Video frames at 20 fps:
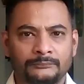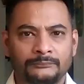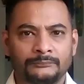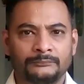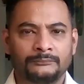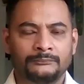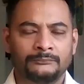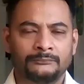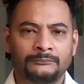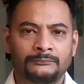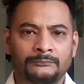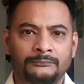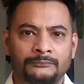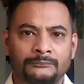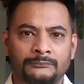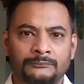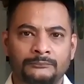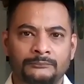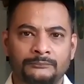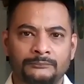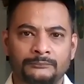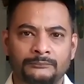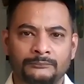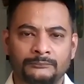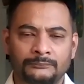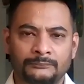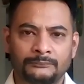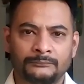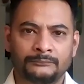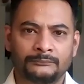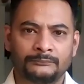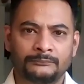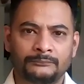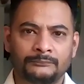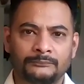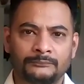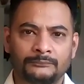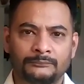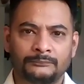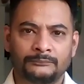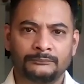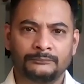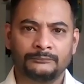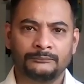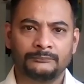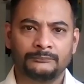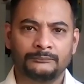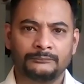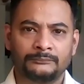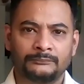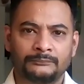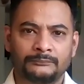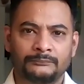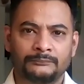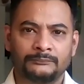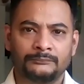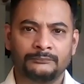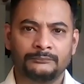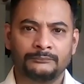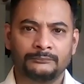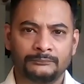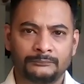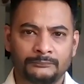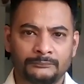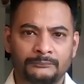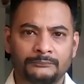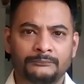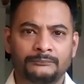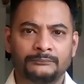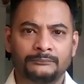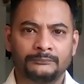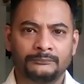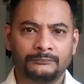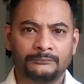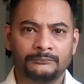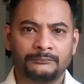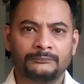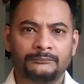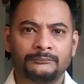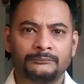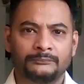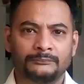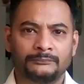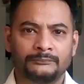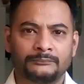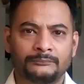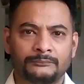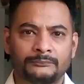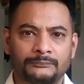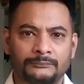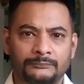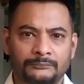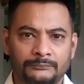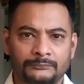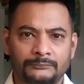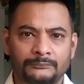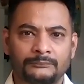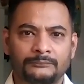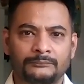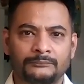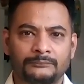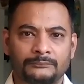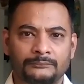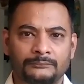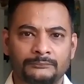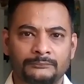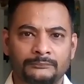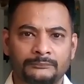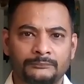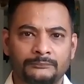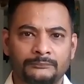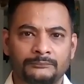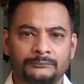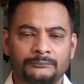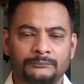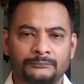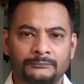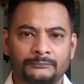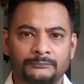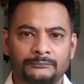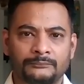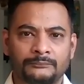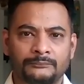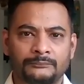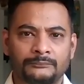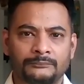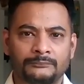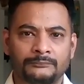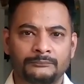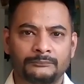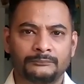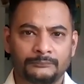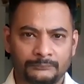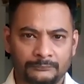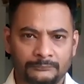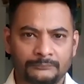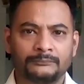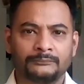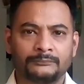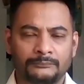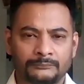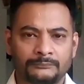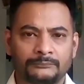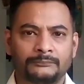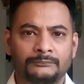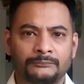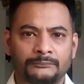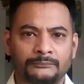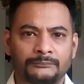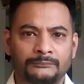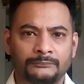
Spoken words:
(silent)